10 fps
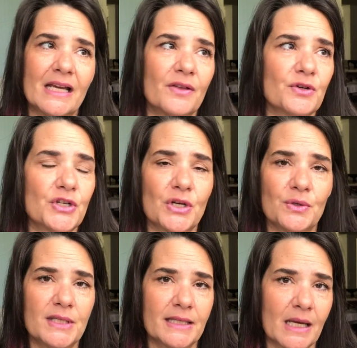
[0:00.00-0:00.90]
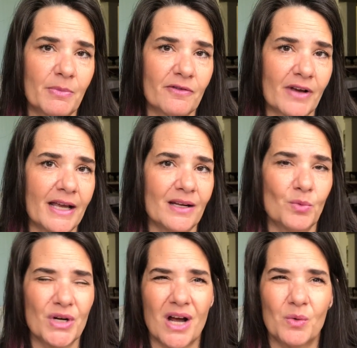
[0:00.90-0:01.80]
other shows that they provided
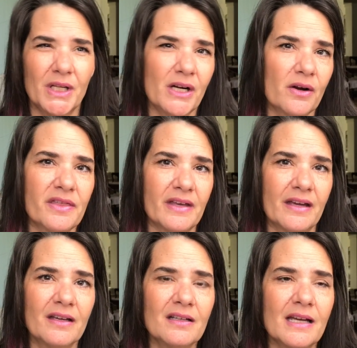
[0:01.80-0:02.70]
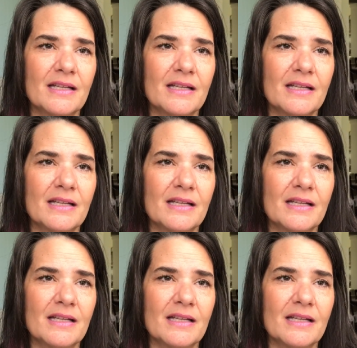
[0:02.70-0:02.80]
were not really our thing,